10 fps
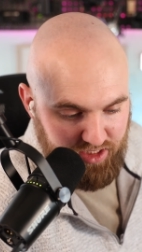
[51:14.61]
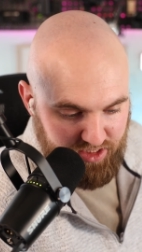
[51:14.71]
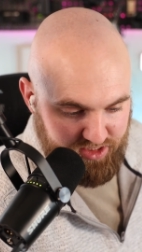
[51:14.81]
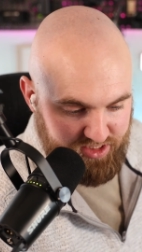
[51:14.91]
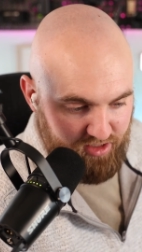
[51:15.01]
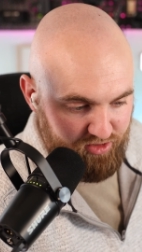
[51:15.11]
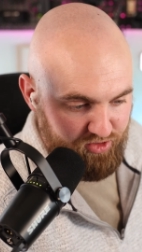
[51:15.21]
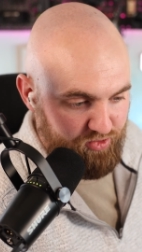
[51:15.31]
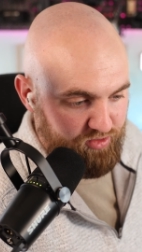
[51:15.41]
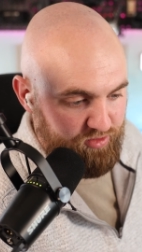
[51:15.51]

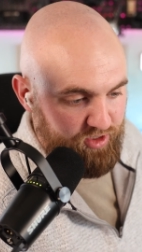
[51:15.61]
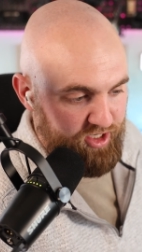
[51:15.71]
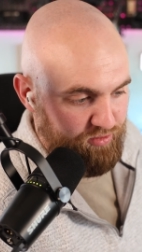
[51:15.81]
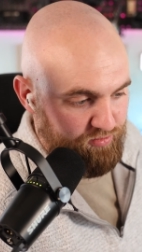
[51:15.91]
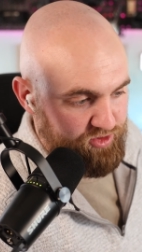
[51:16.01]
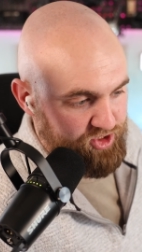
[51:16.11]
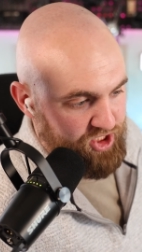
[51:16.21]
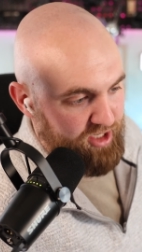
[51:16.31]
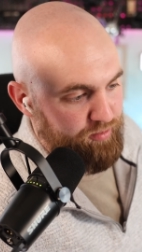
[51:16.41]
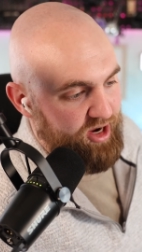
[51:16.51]
download. I know
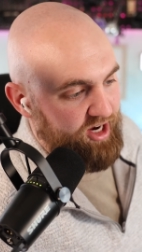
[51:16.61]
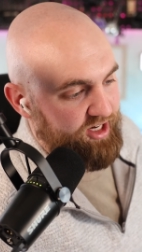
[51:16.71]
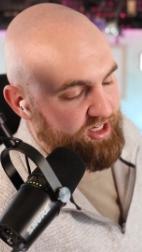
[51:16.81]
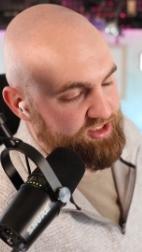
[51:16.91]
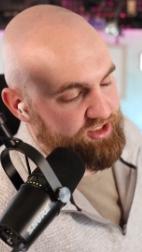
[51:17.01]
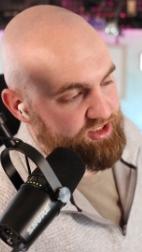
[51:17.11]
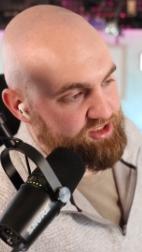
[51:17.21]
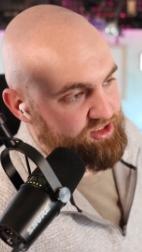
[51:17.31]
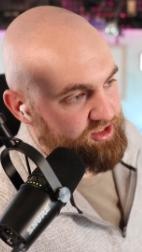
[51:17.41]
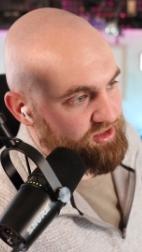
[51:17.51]
Jay and Mac has it.
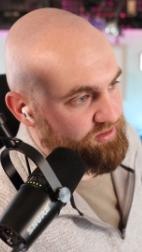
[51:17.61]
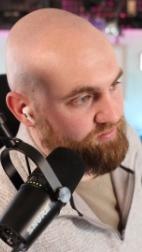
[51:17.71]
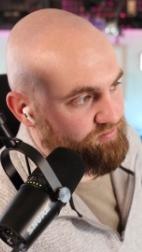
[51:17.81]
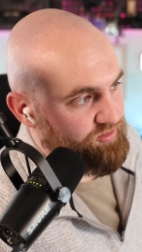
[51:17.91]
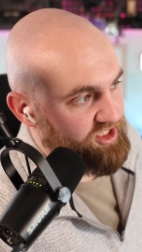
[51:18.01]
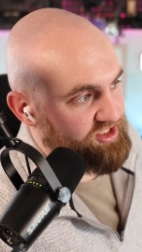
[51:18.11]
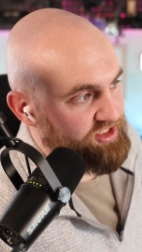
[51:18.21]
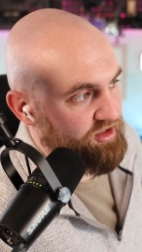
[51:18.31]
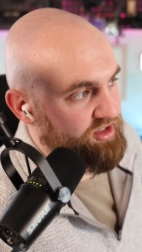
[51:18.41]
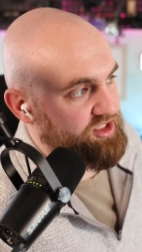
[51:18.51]
It's uh, they
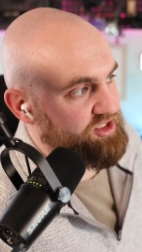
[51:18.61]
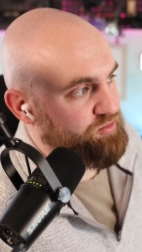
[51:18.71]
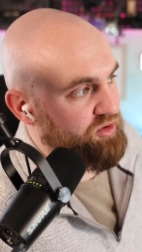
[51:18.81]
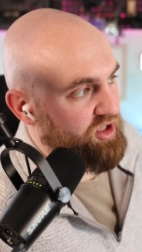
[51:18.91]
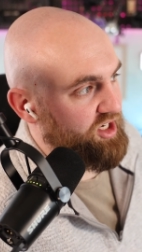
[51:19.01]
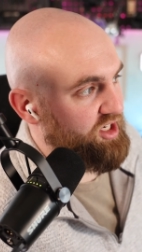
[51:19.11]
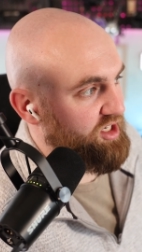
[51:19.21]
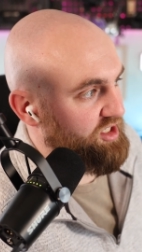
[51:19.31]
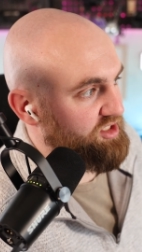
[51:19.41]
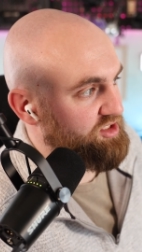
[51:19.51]
sell this plugin
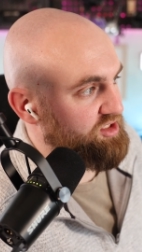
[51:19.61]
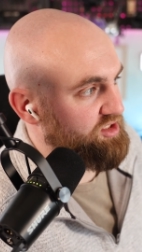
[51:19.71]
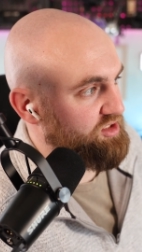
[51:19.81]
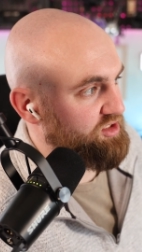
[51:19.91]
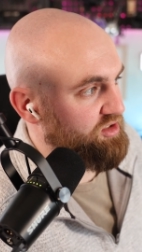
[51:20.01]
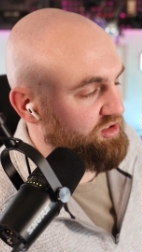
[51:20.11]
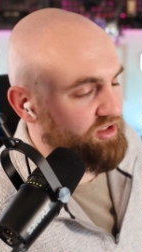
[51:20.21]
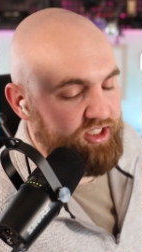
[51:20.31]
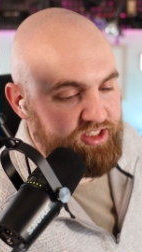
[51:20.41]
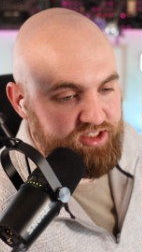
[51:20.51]
and it's called
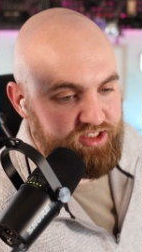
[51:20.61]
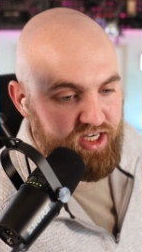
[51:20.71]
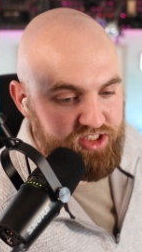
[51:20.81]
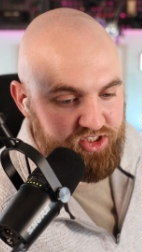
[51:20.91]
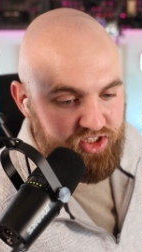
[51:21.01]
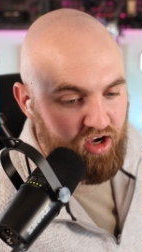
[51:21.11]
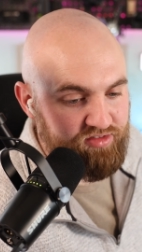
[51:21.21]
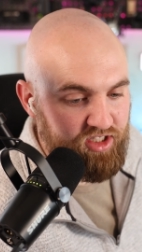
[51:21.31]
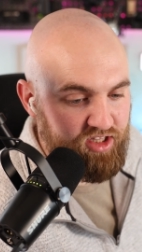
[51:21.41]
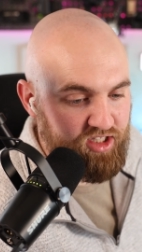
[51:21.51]
like
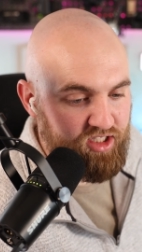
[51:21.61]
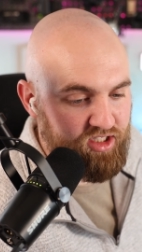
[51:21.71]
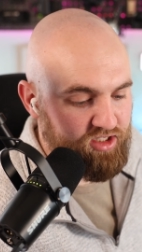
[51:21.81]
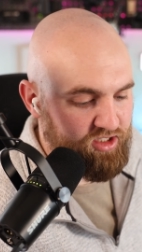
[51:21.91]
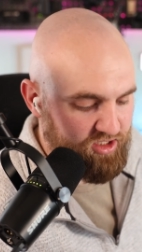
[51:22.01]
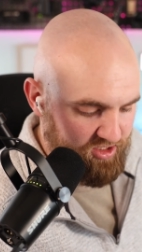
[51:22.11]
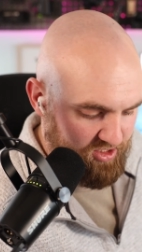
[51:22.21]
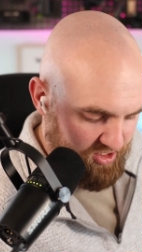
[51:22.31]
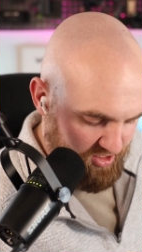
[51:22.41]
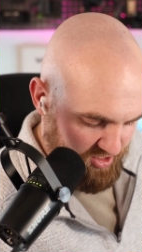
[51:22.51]
CineSoft, I think,
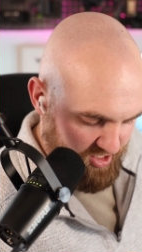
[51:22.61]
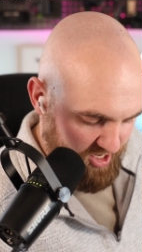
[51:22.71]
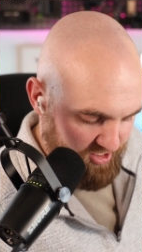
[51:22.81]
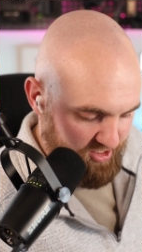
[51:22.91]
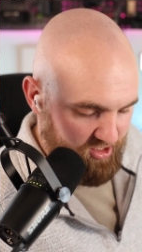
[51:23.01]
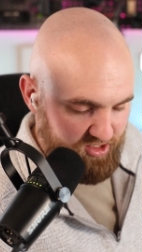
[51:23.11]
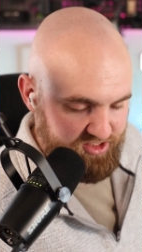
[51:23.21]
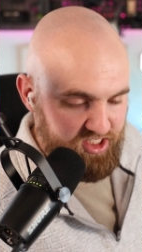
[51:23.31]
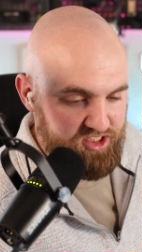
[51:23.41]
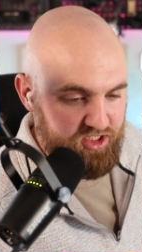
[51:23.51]
and it uh,
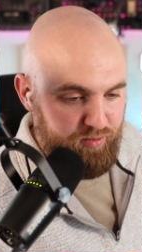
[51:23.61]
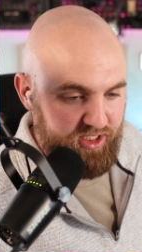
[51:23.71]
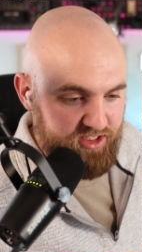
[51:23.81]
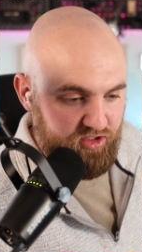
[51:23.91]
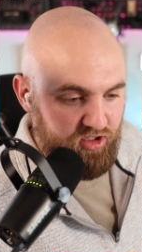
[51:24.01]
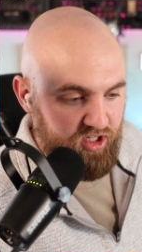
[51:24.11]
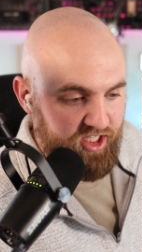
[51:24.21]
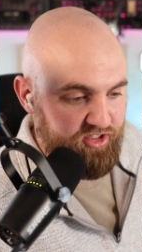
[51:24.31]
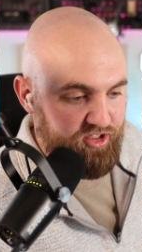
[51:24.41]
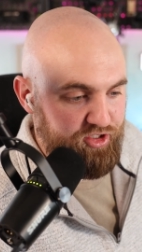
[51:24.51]
essentially makes it look
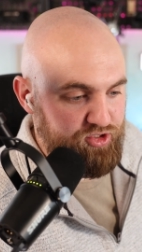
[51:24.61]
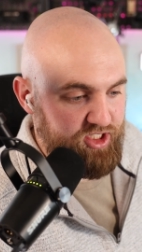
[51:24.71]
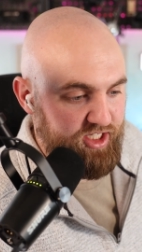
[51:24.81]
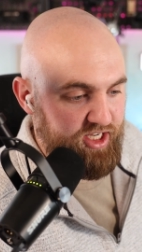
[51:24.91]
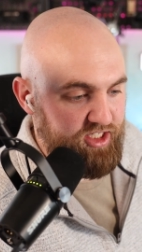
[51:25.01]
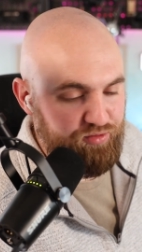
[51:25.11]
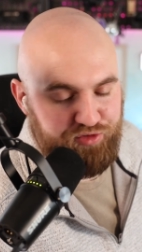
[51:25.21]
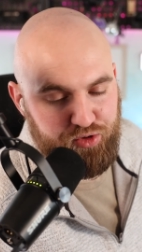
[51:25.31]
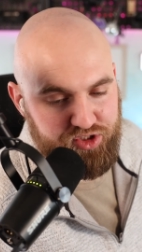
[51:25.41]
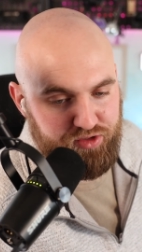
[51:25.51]
like you're using a
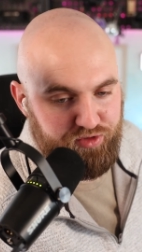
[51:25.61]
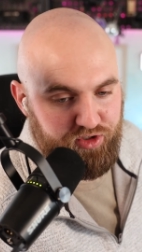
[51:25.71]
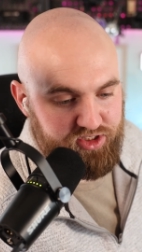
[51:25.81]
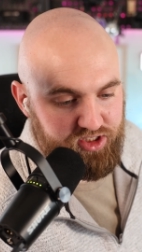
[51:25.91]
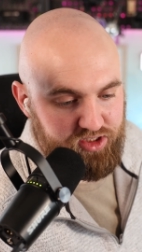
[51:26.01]
diffusion filter